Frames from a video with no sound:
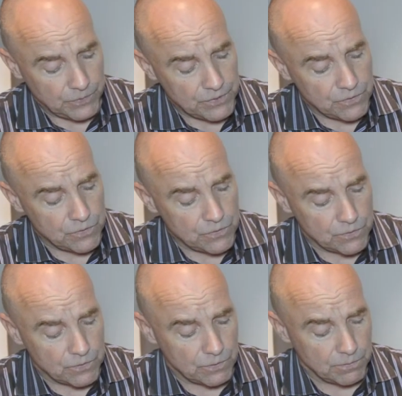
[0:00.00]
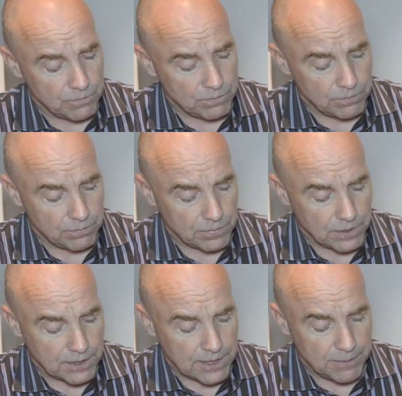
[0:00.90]
This is
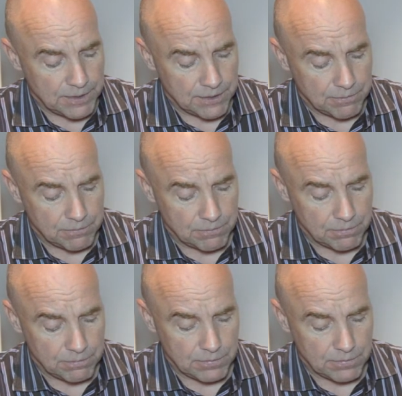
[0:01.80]
coming